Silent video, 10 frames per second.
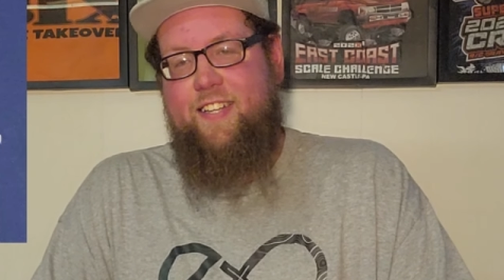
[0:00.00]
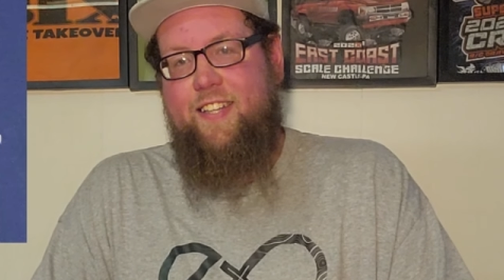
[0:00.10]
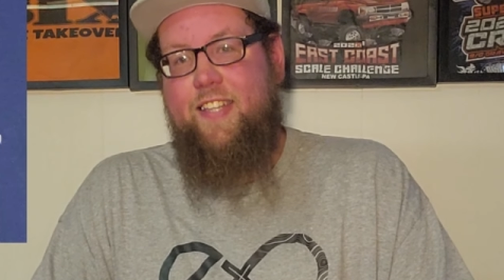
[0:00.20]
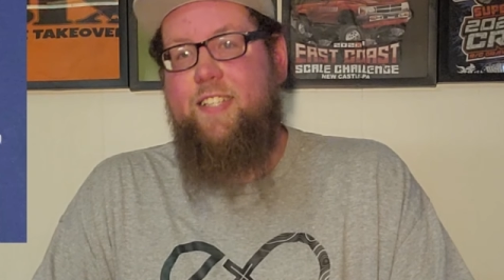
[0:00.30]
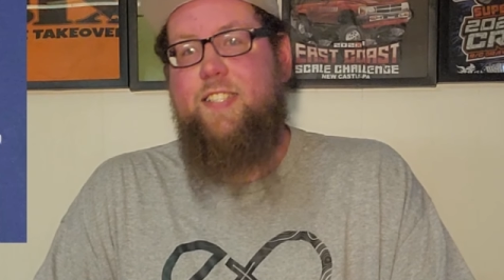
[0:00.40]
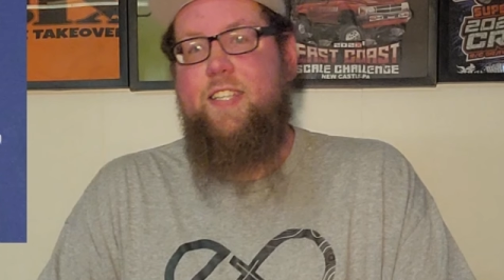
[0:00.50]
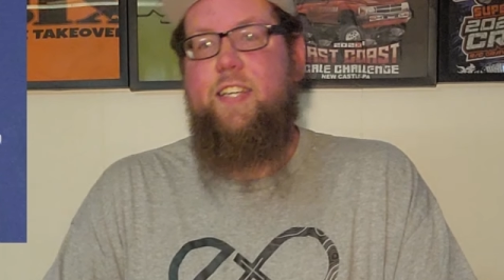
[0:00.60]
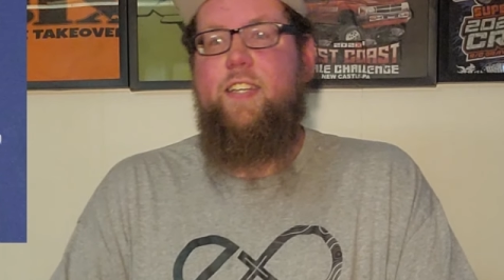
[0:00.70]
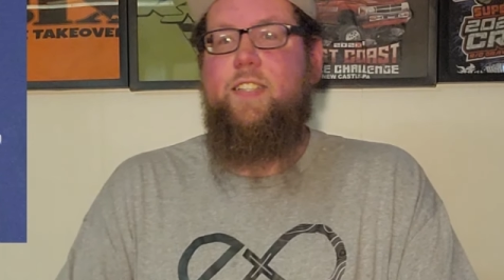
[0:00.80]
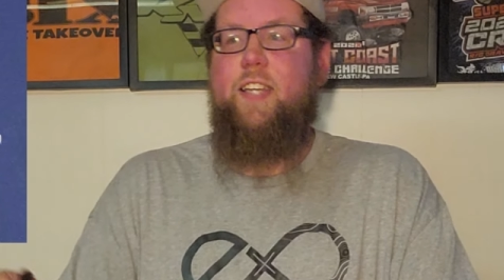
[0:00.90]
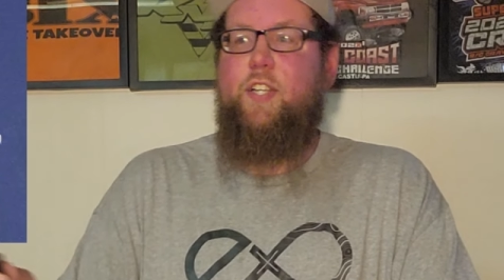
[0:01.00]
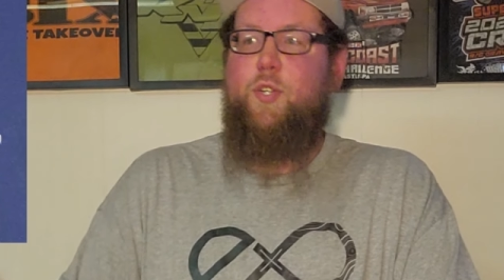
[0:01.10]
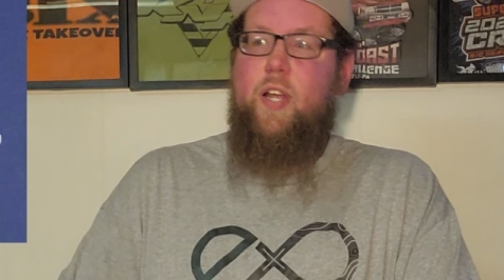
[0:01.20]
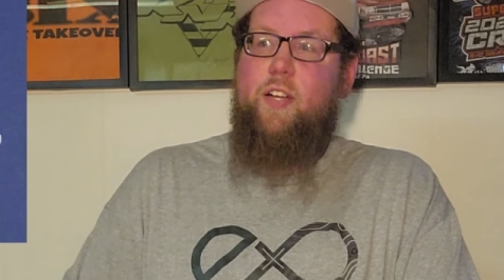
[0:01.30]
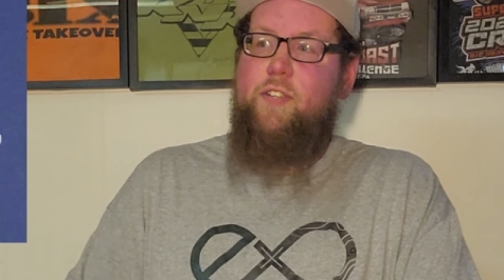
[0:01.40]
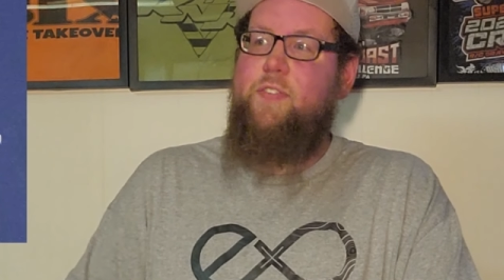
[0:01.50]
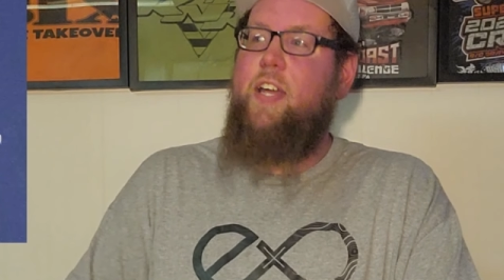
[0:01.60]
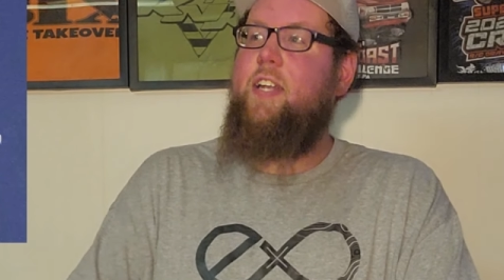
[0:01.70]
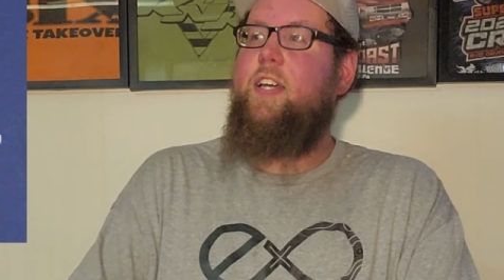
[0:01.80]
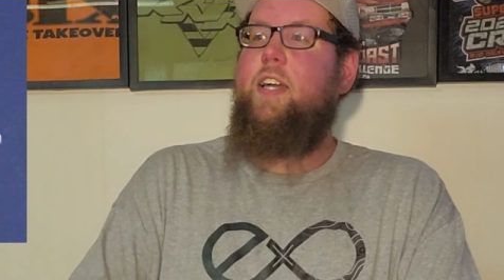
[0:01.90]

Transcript: This is a trail event